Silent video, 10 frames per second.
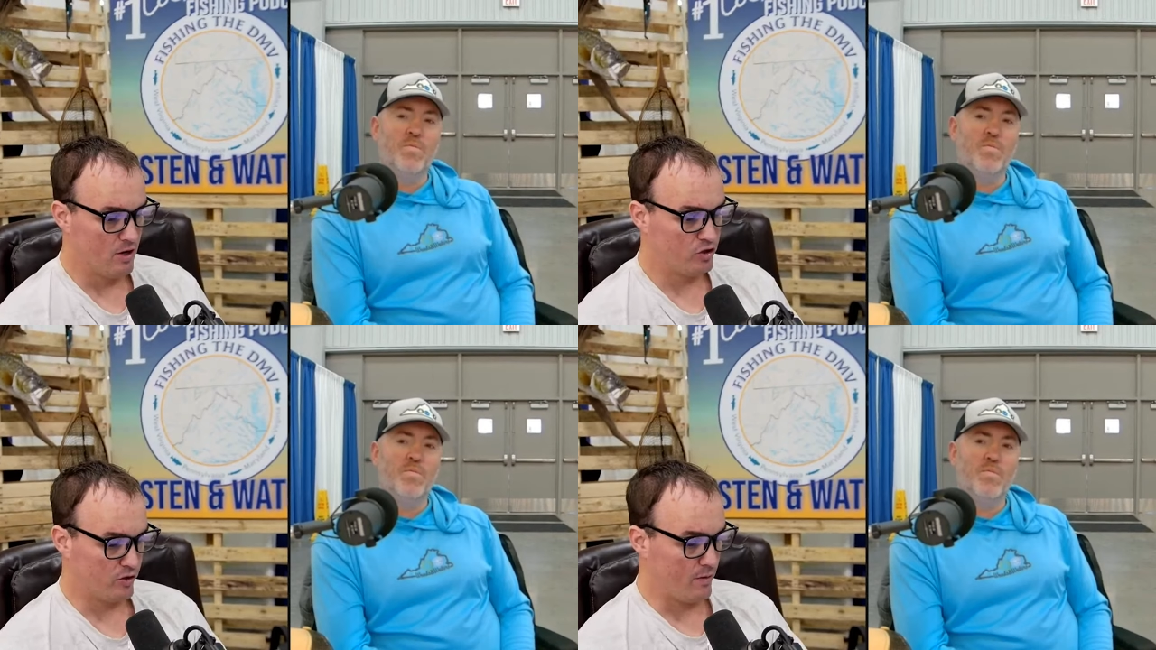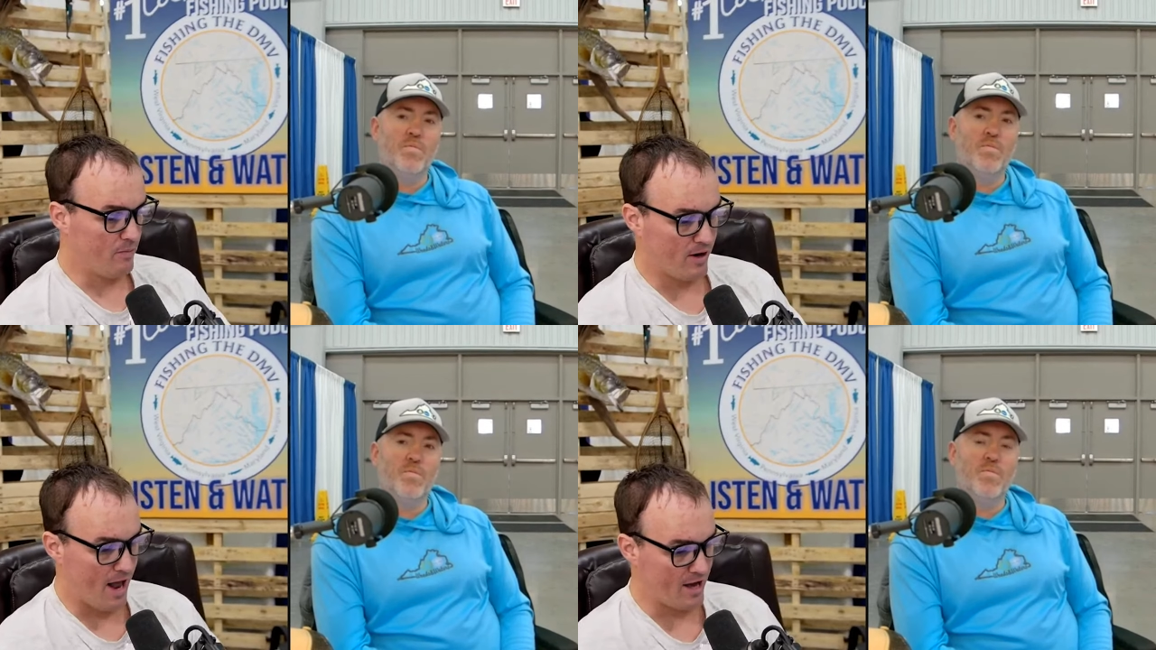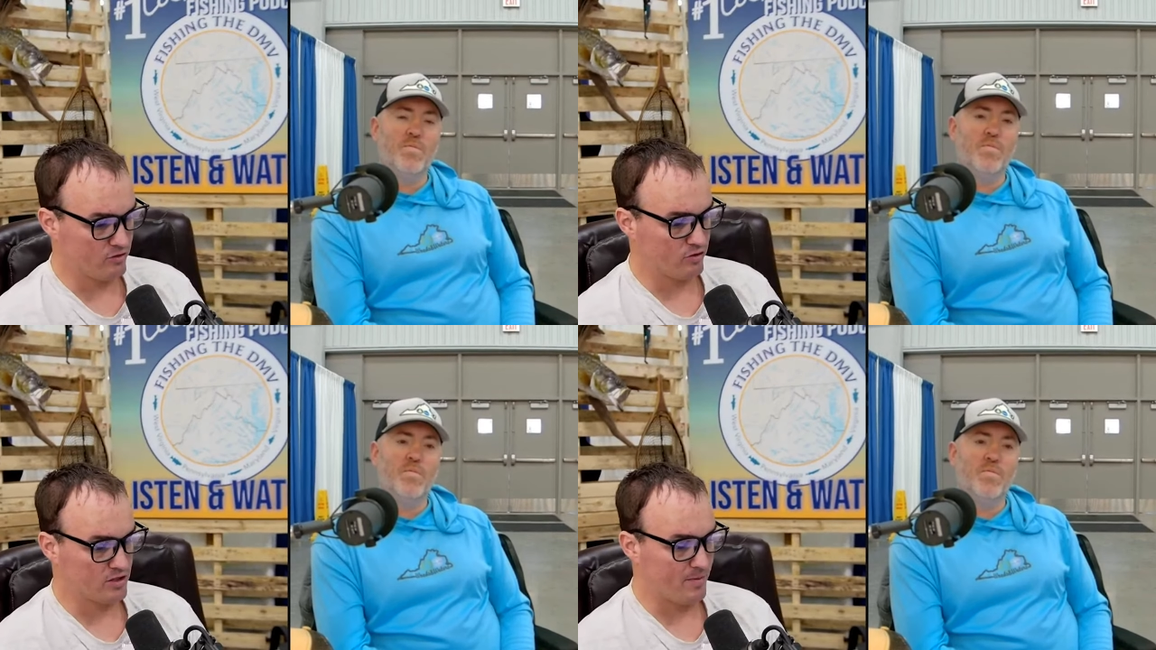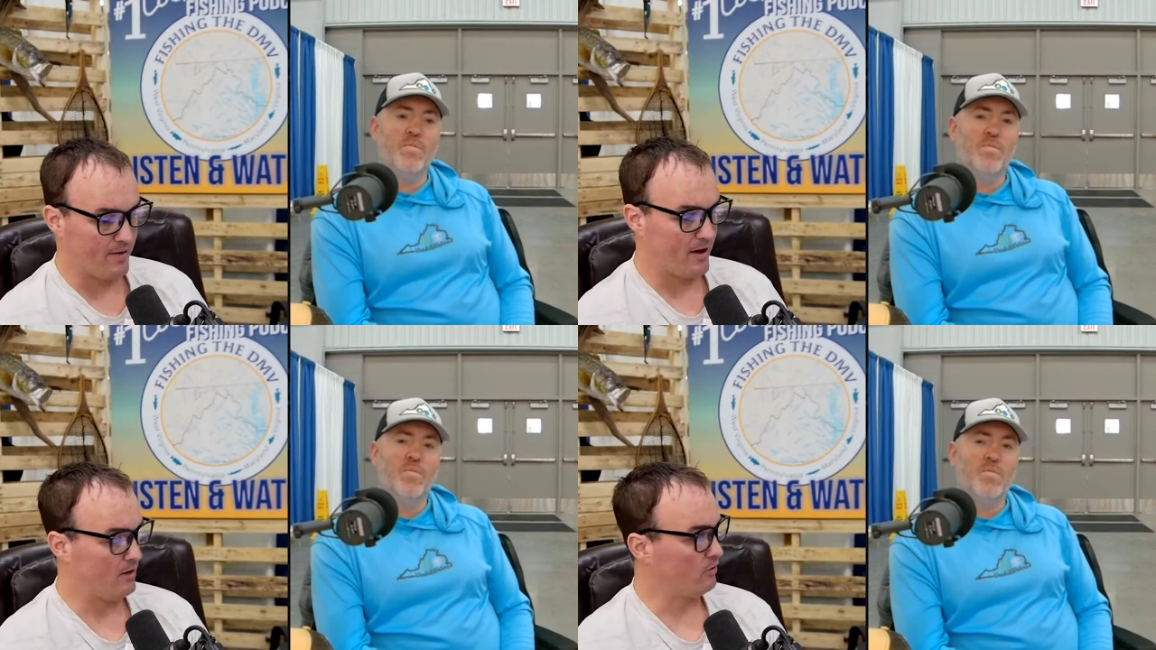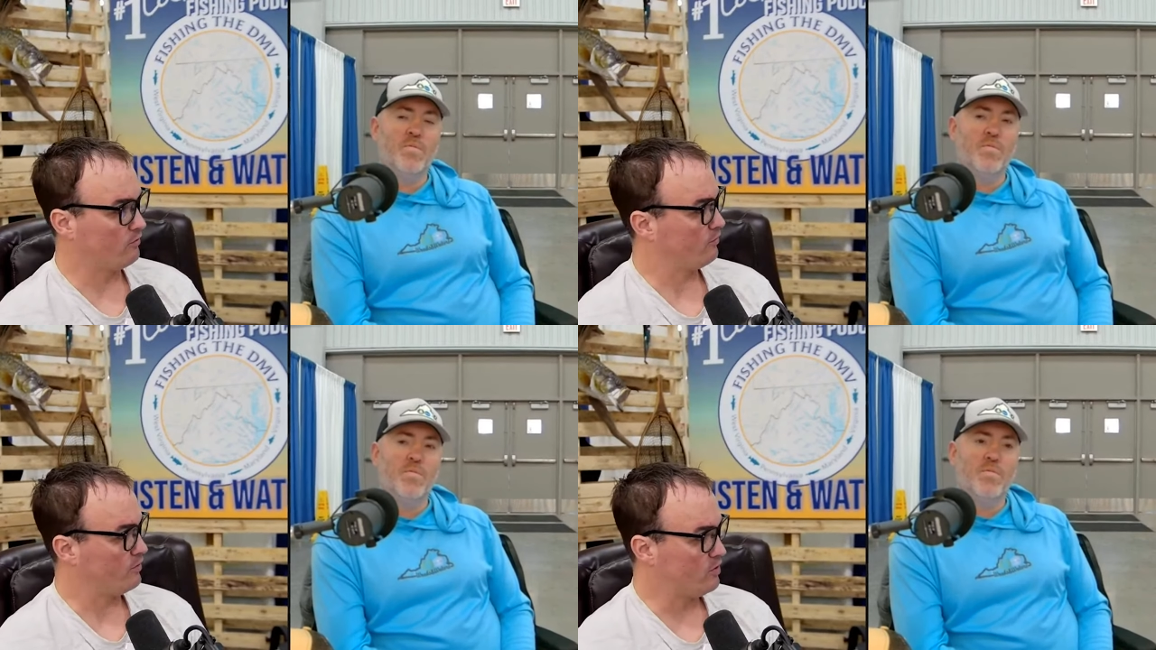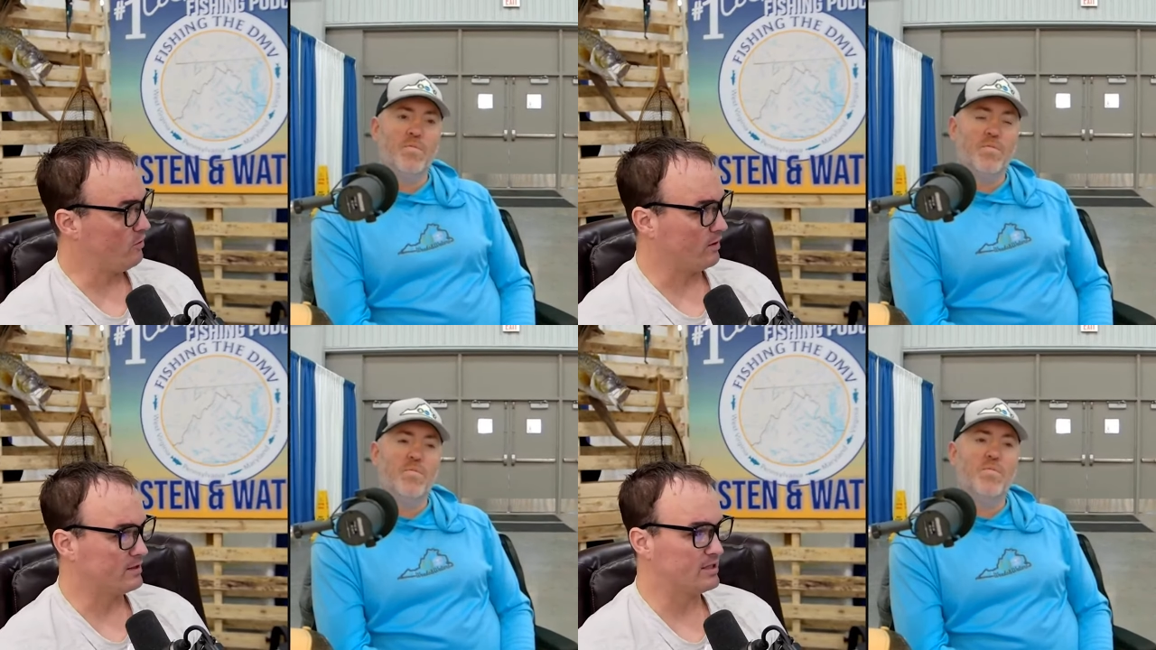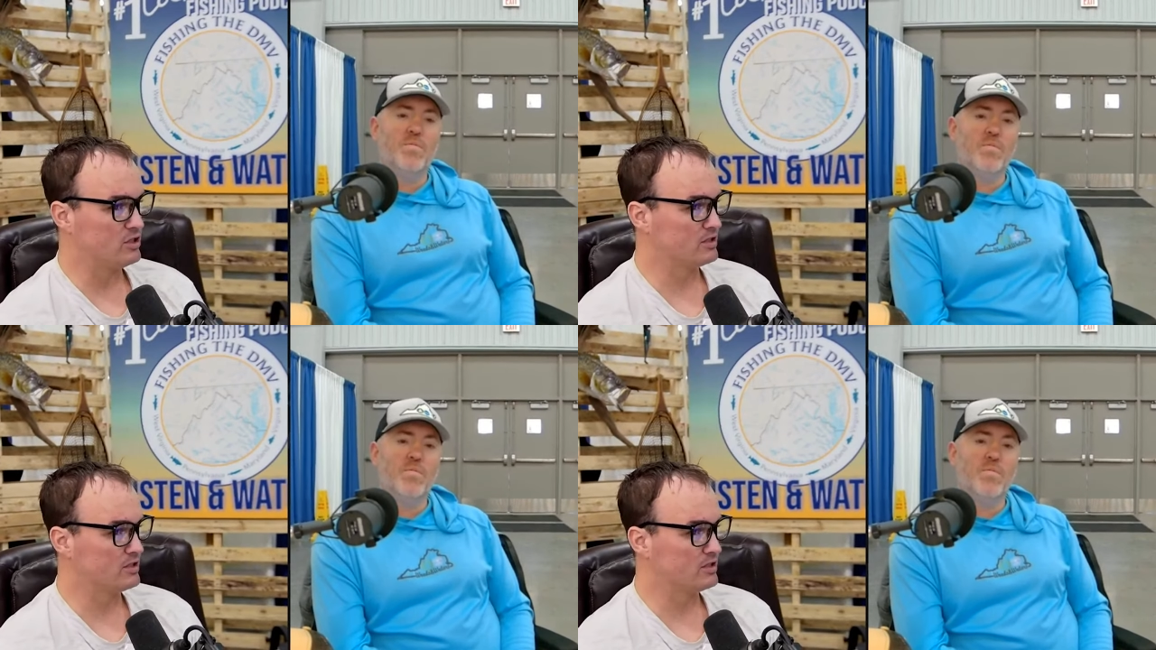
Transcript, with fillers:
Speaker 1: should we put an asterisk by that and look for a new one? Because it's